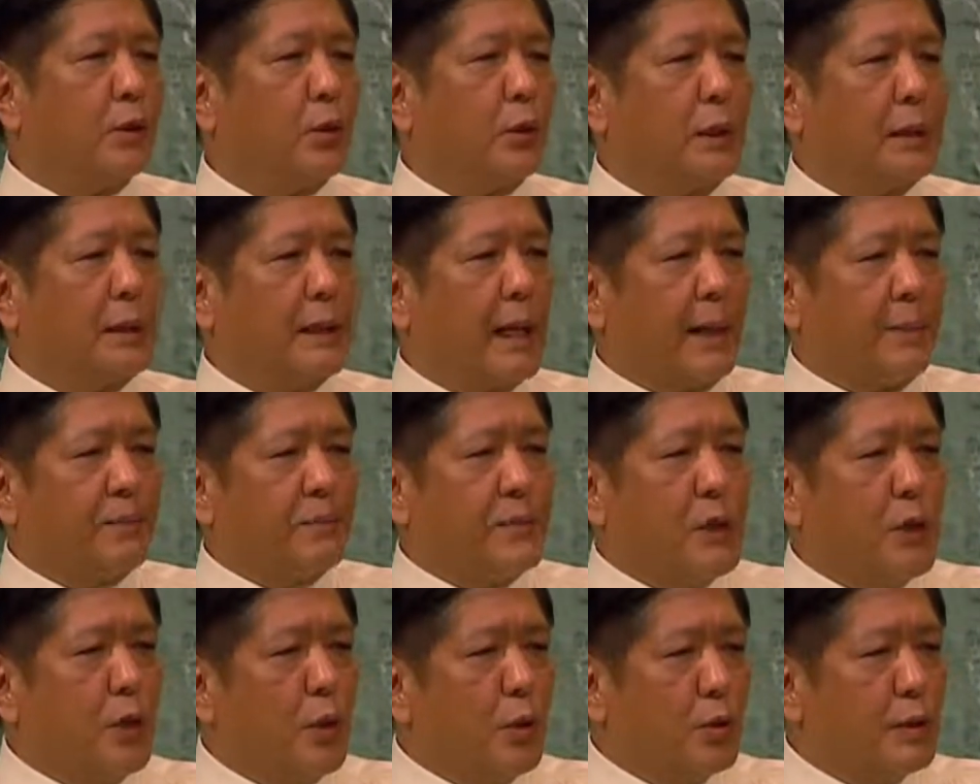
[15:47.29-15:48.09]
to
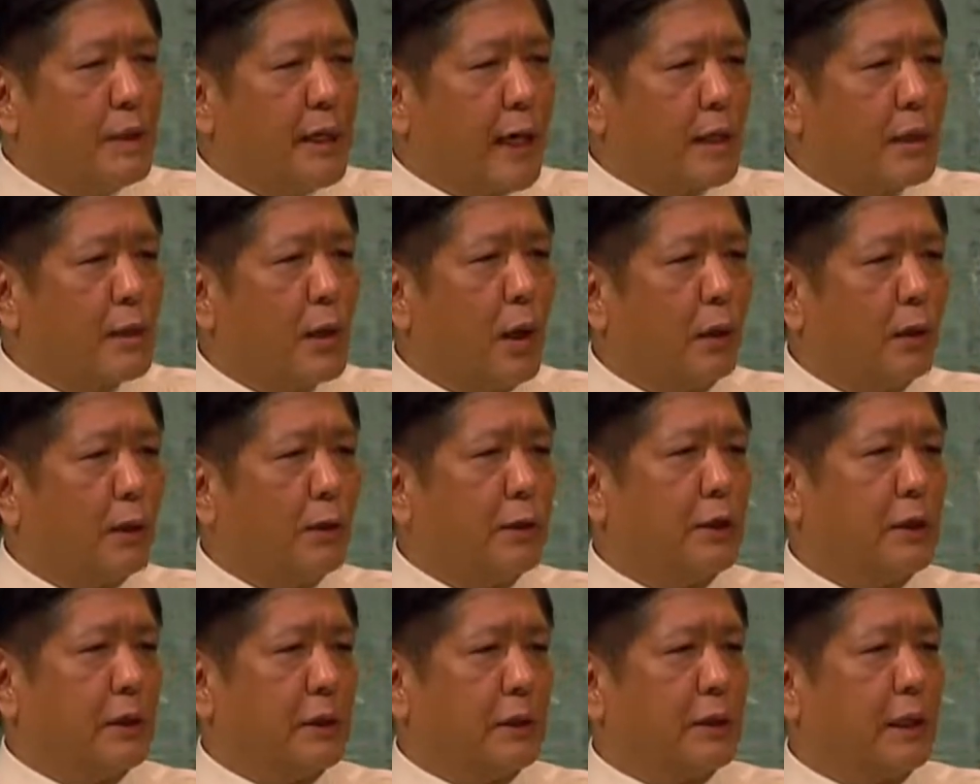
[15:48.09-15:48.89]
adopt new
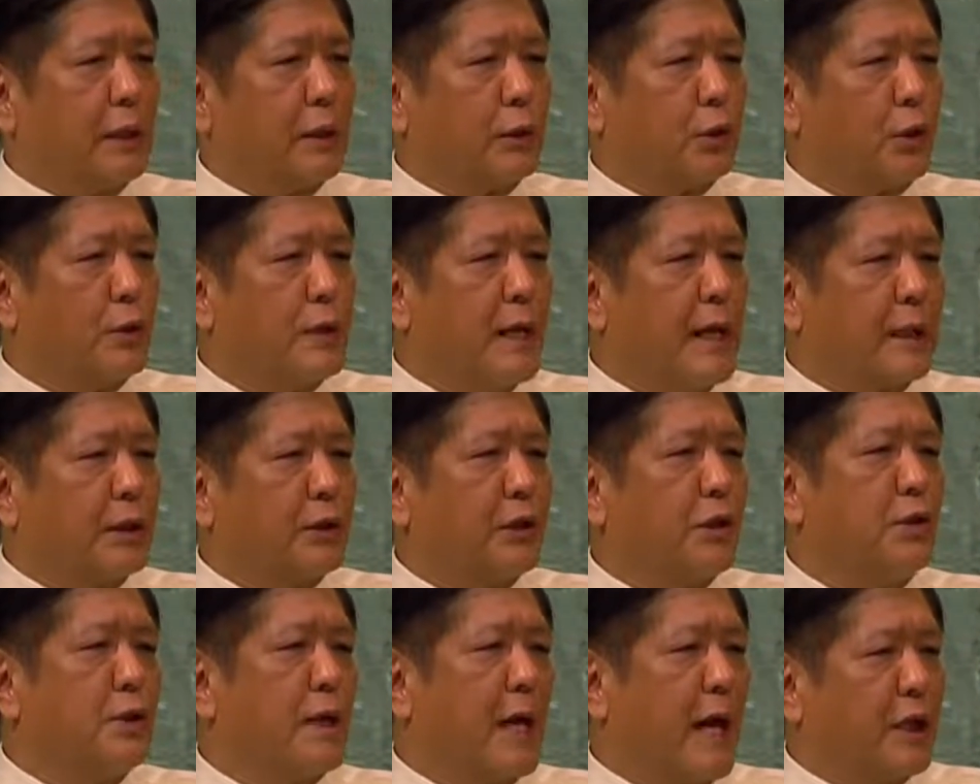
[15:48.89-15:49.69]
technologies and
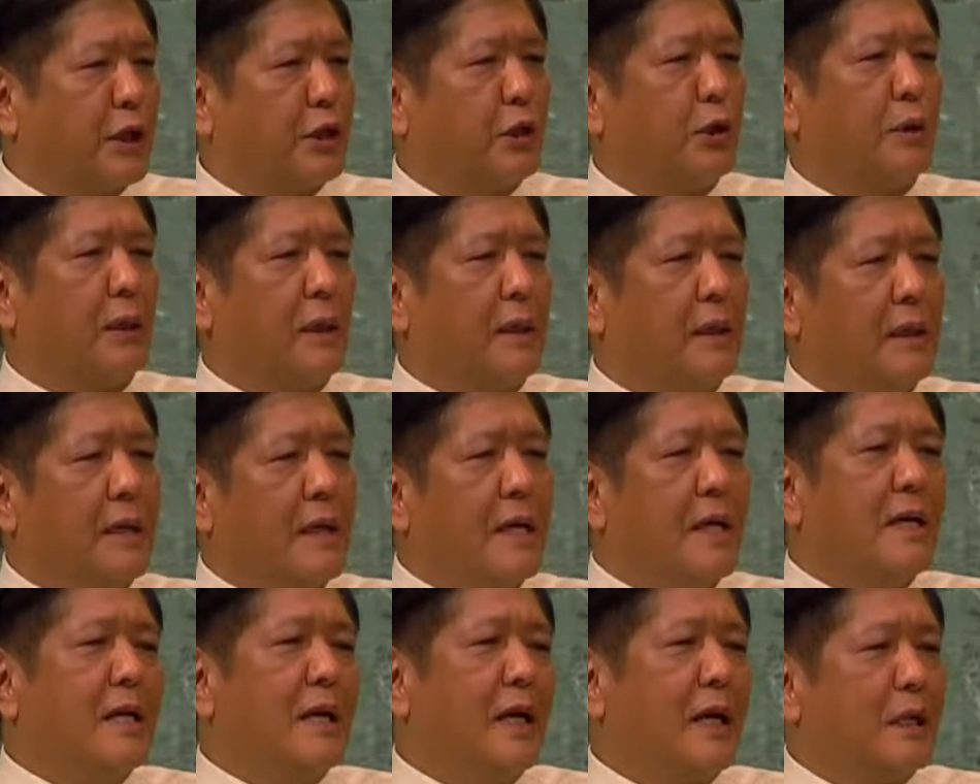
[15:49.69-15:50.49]
connect to
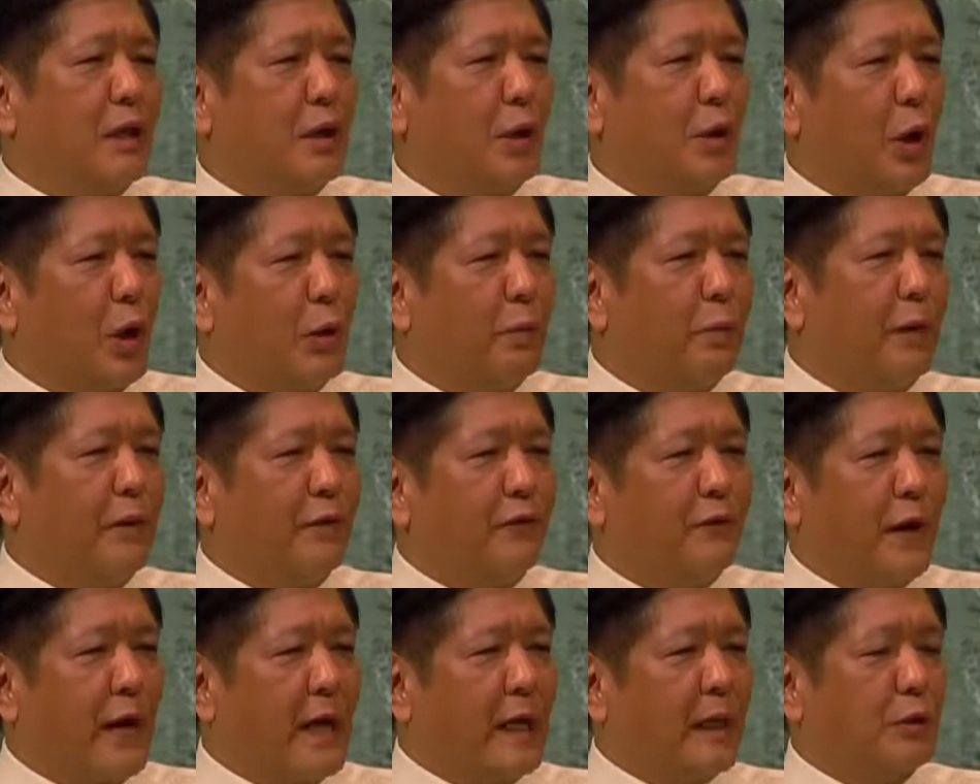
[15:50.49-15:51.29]
national and
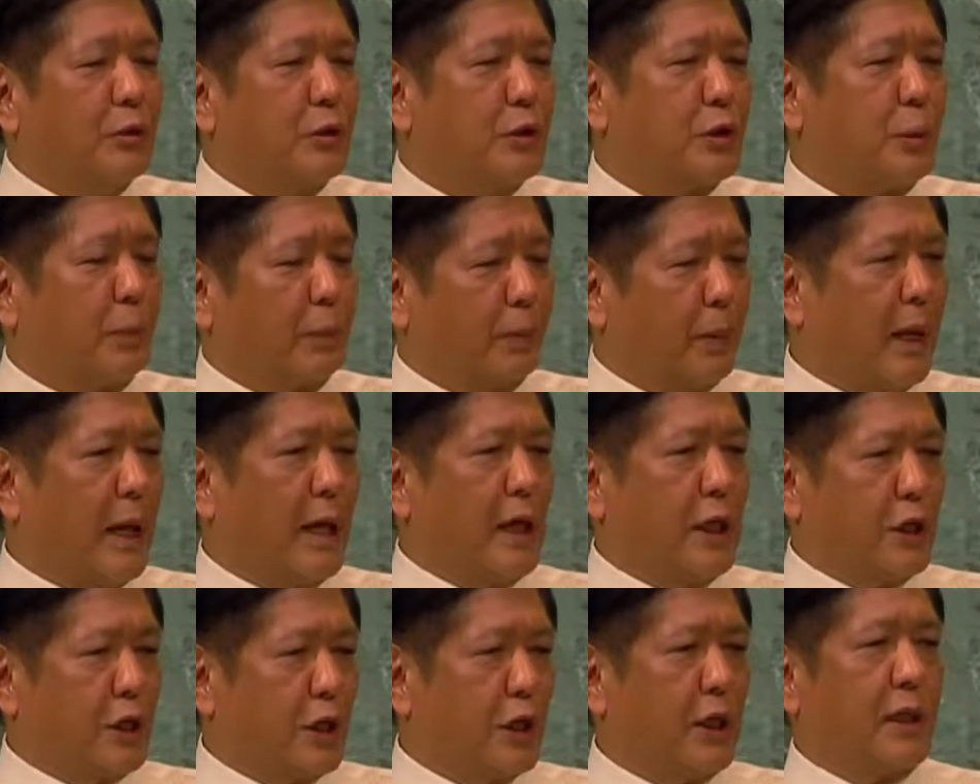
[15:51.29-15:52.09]
global value
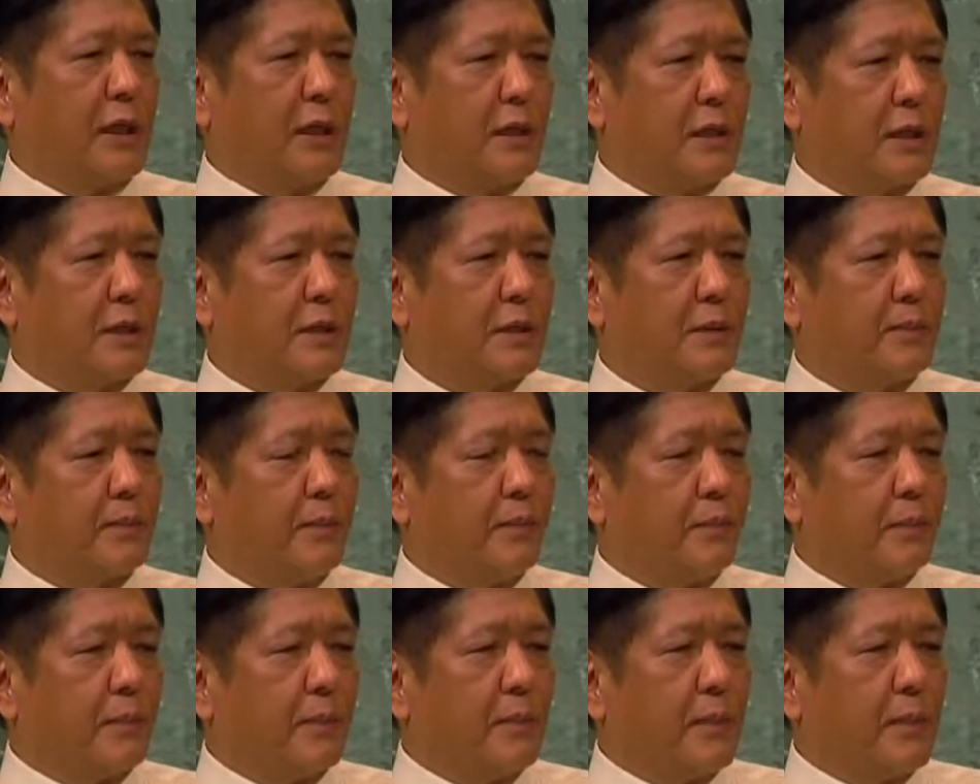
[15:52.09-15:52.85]
supply chains.